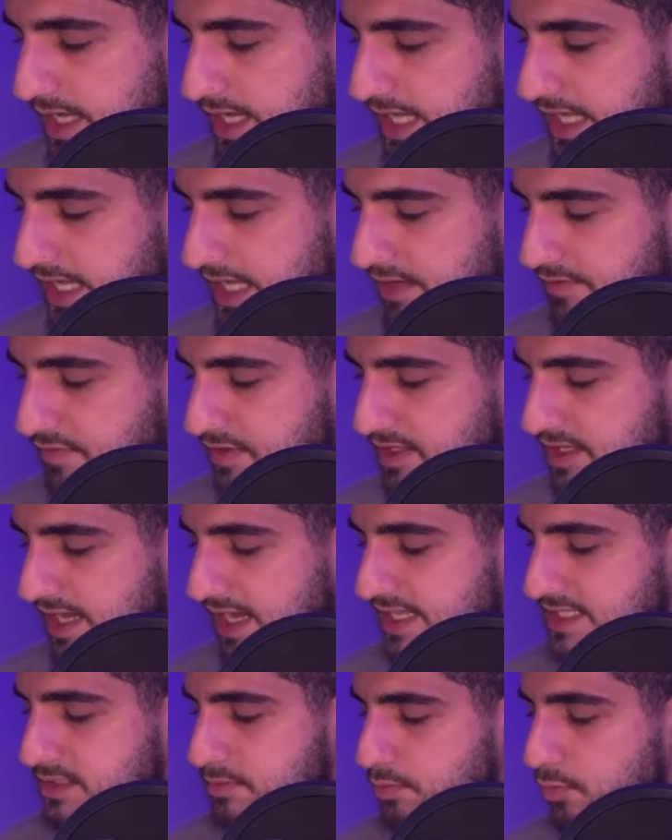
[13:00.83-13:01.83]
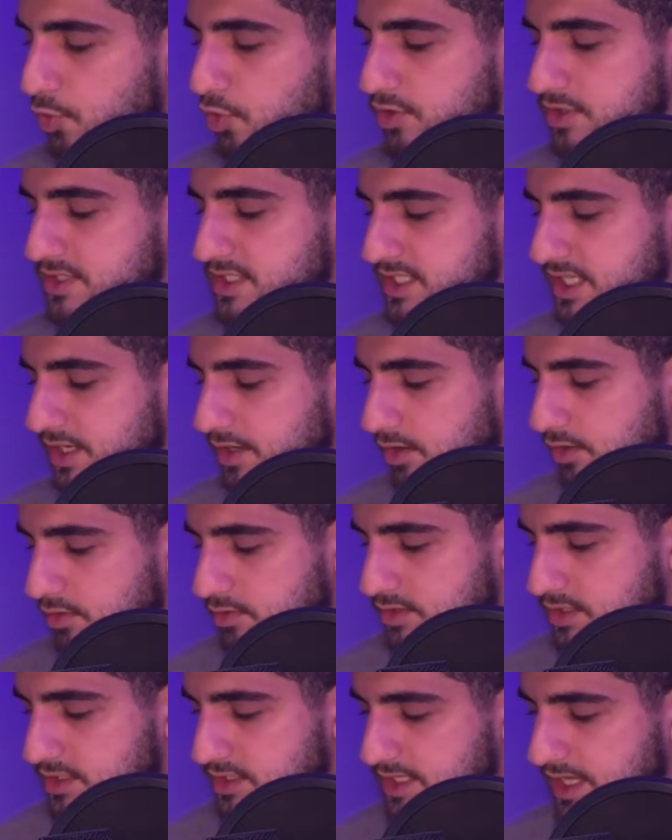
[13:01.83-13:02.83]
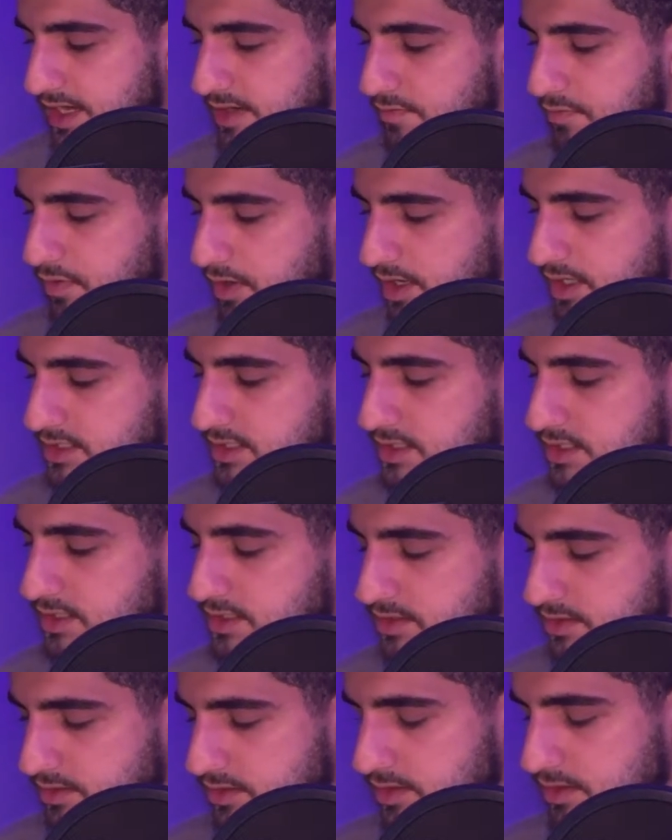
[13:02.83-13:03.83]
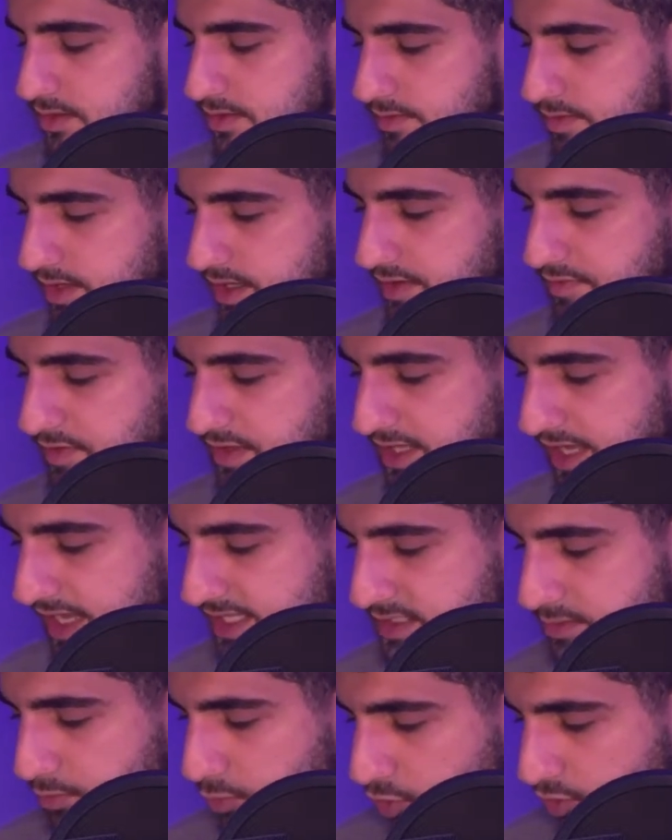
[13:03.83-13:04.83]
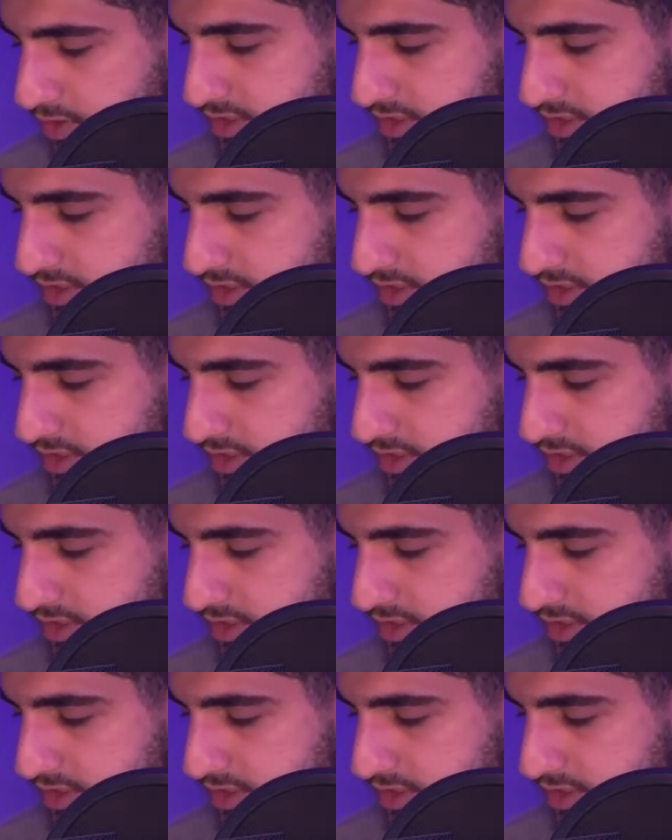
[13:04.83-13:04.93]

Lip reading: if it has more zeros than 1s, if it has more